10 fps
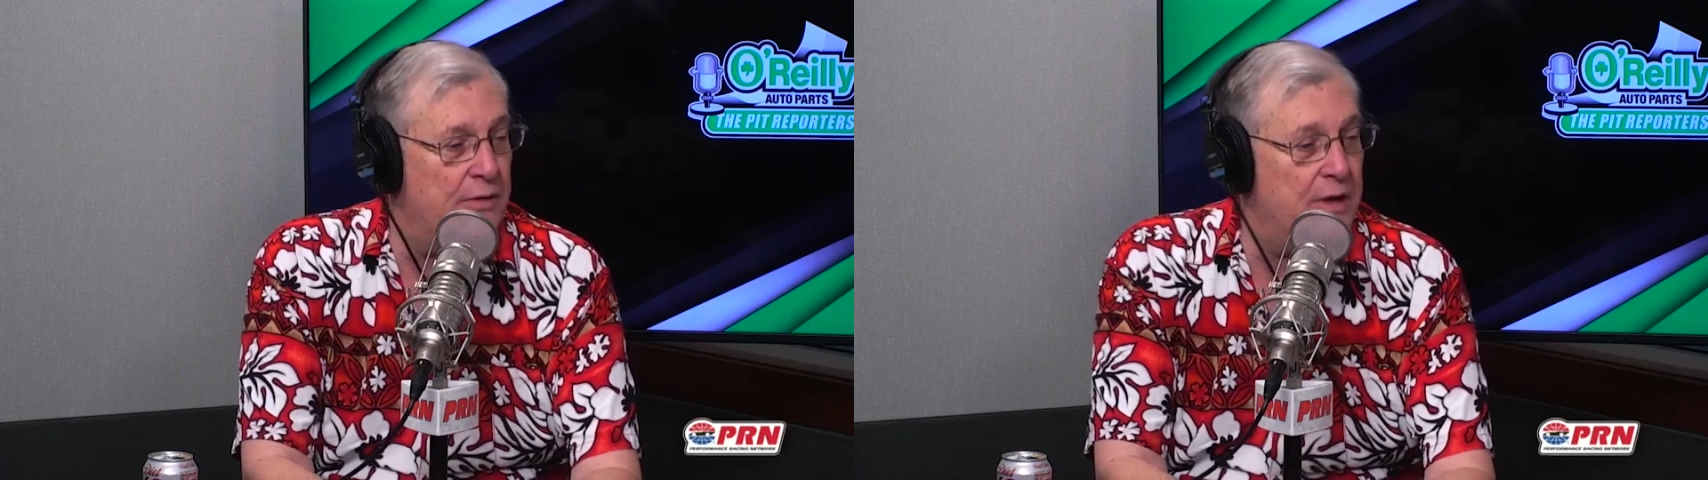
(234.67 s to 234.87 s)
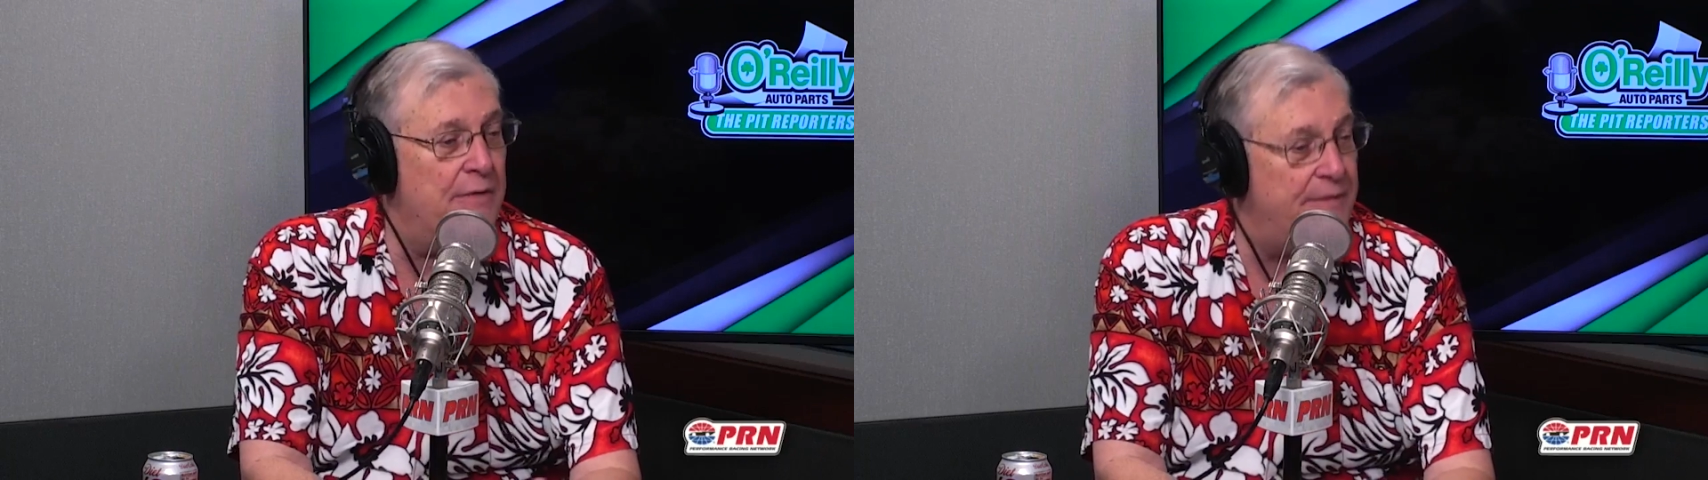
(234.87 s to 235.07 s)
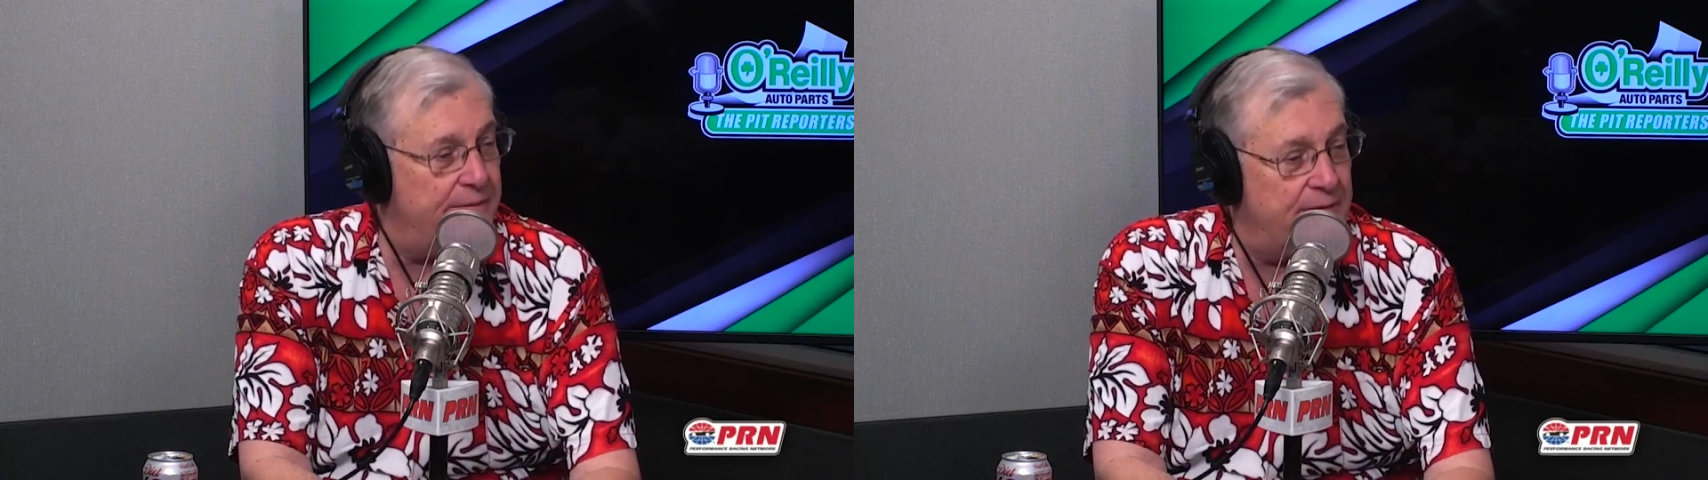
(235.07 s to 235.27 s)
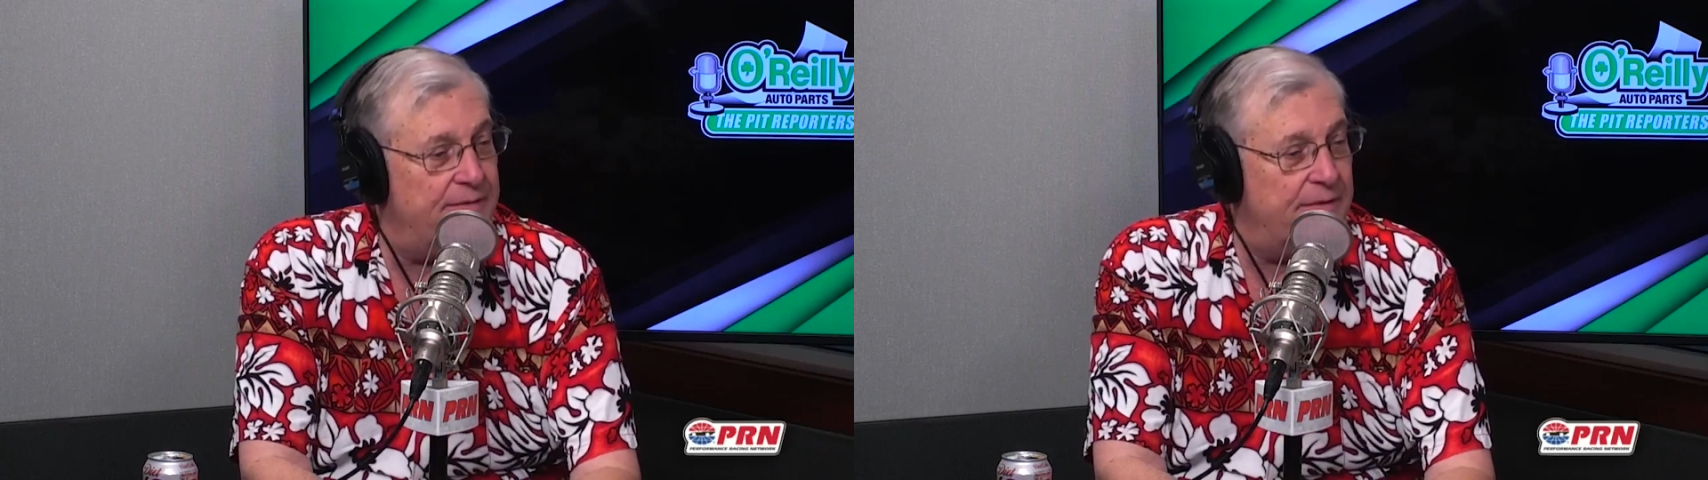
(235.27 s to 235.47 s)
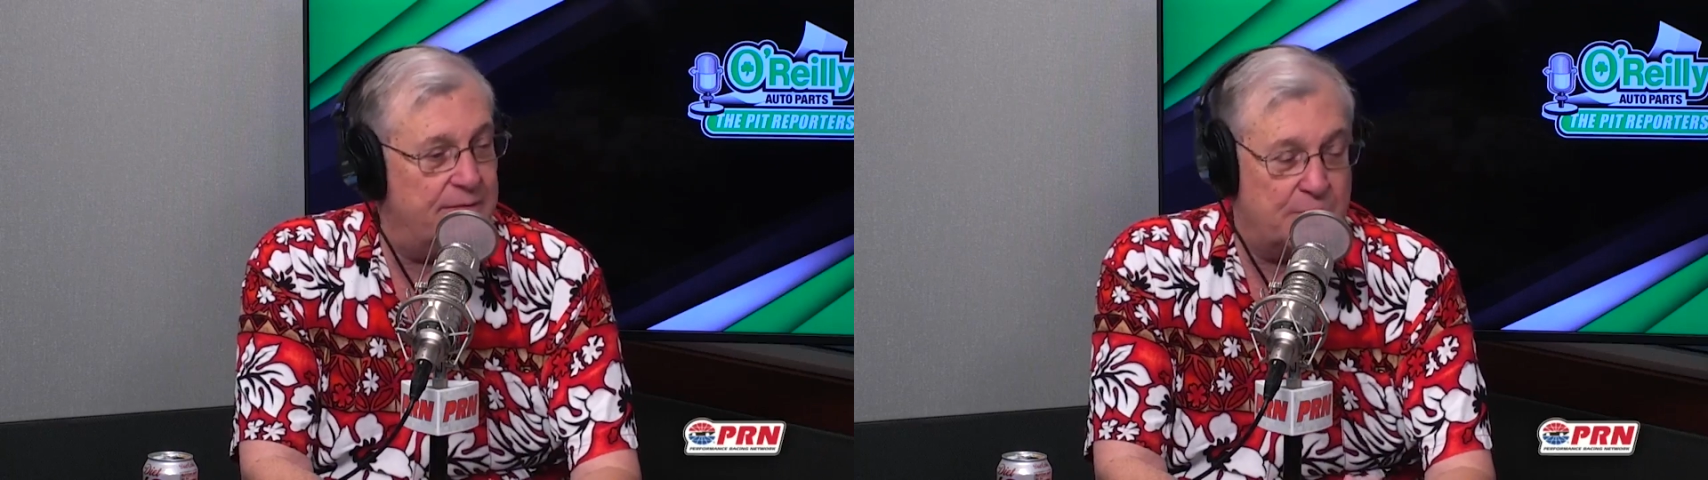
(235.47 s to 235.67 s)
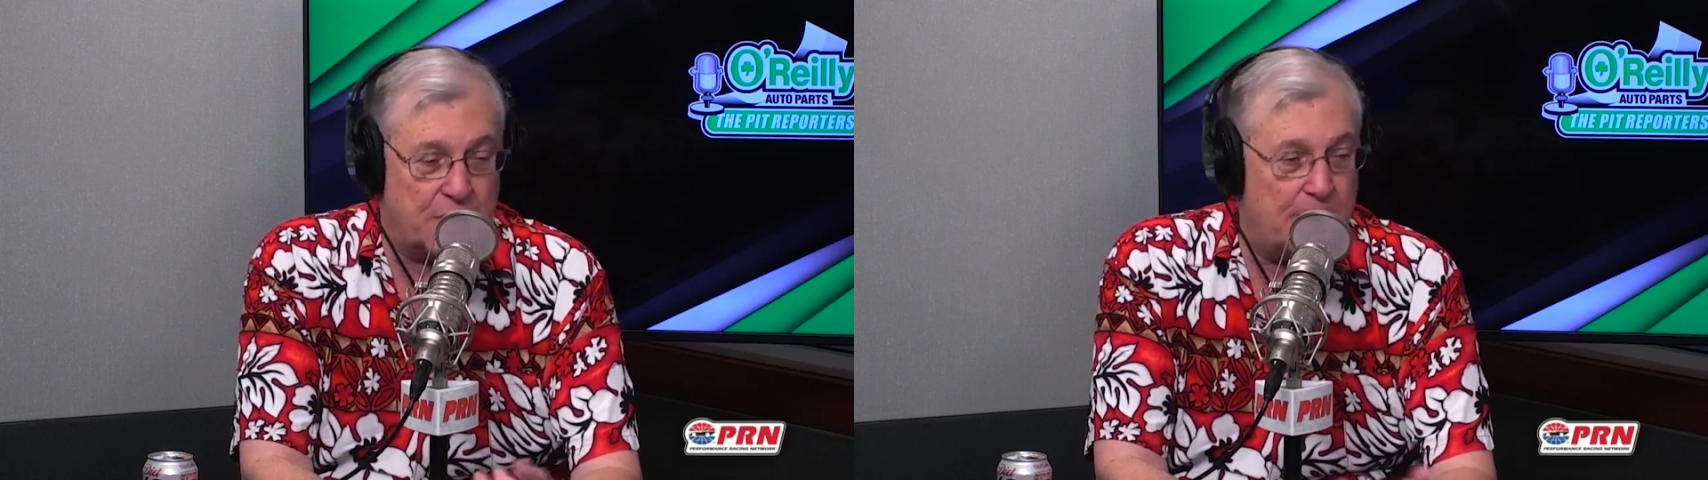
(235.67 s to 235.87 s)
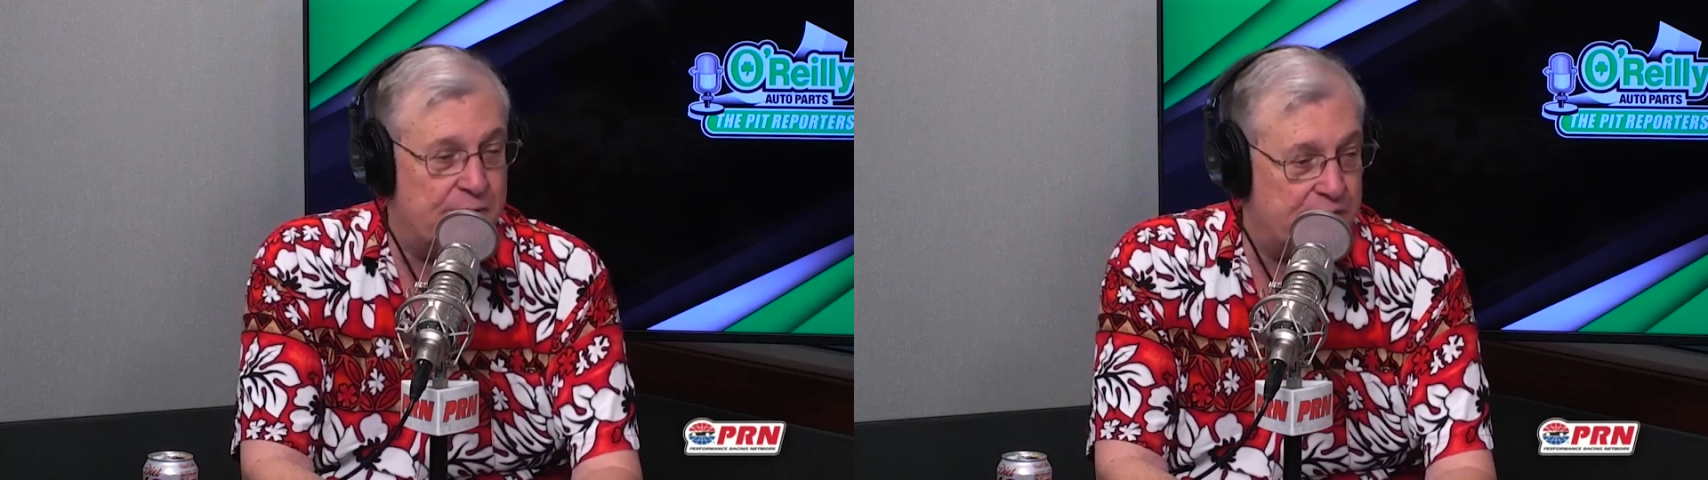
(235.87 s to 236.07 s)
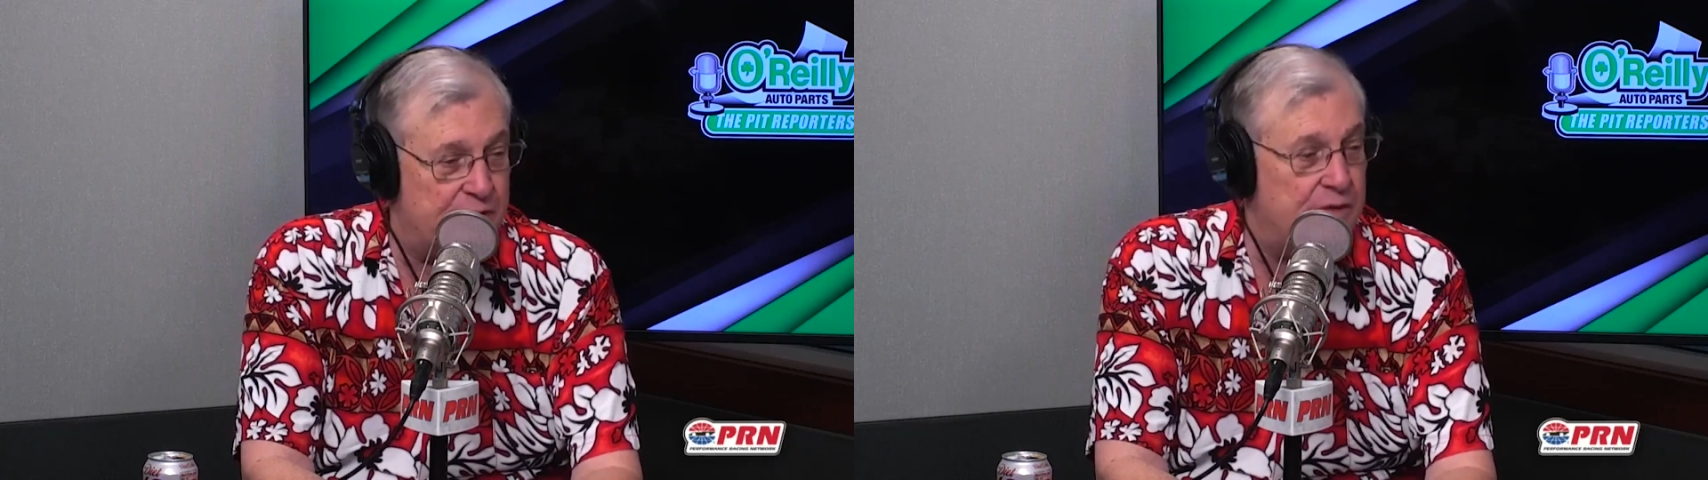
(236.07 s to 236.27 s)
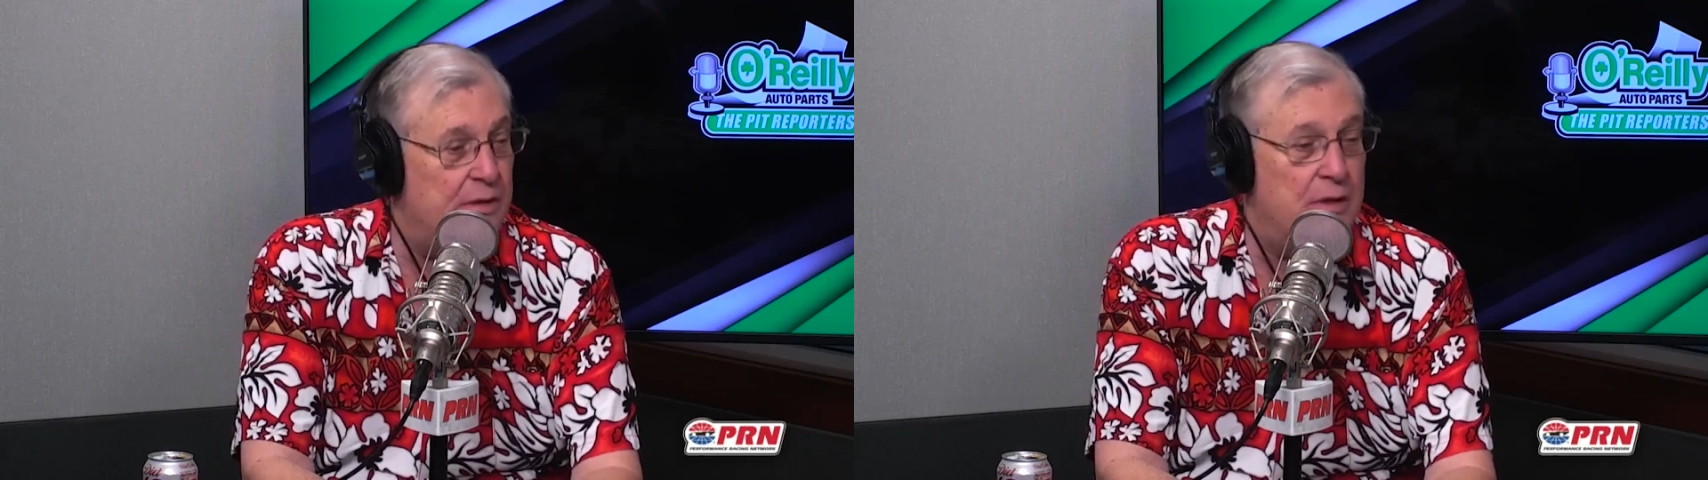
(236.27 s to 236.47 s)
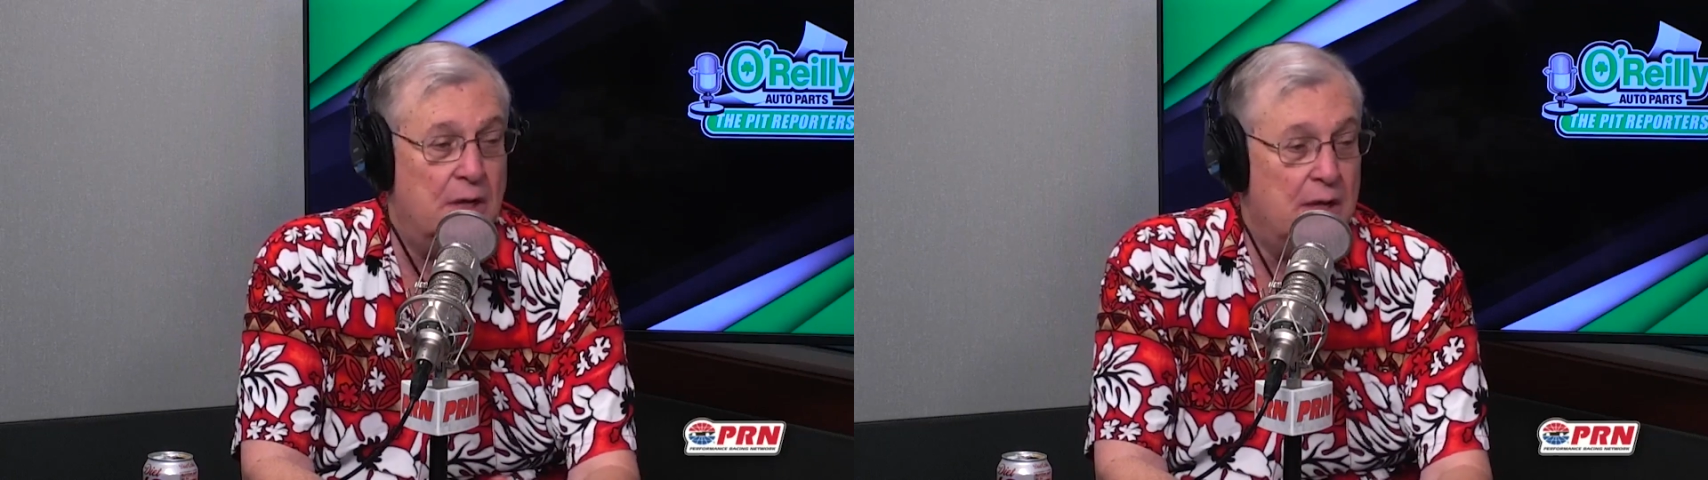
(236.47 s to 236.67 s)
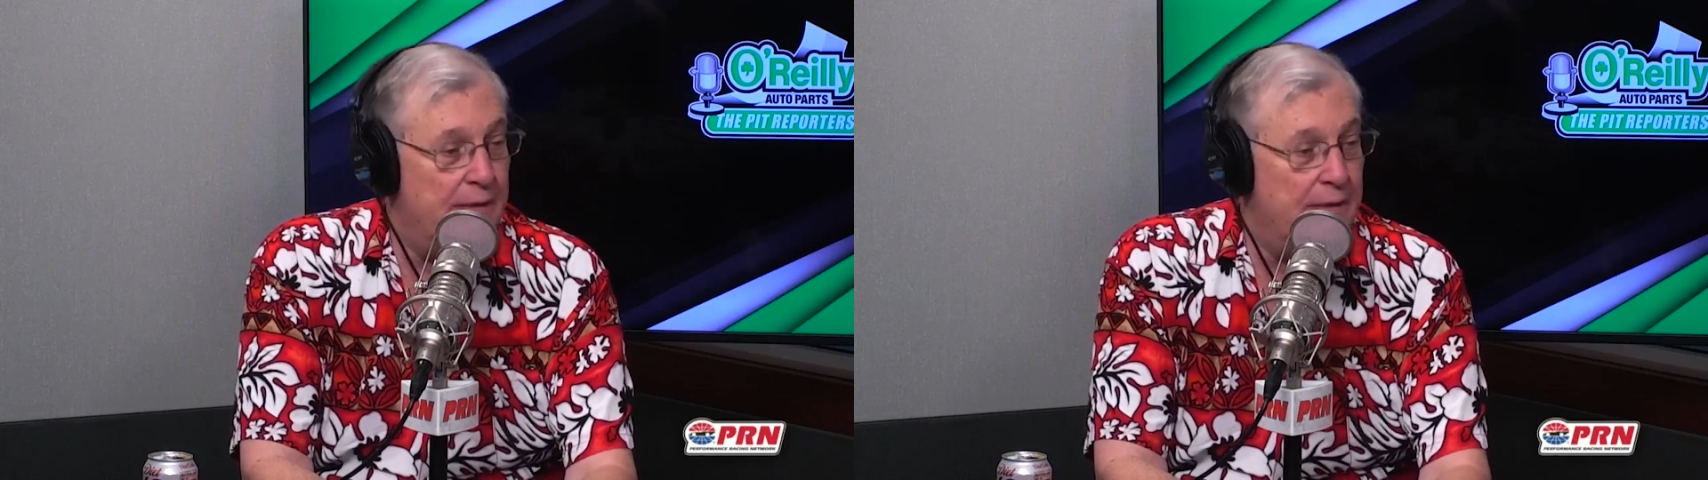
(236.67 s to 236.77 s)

than a 50-50 proposition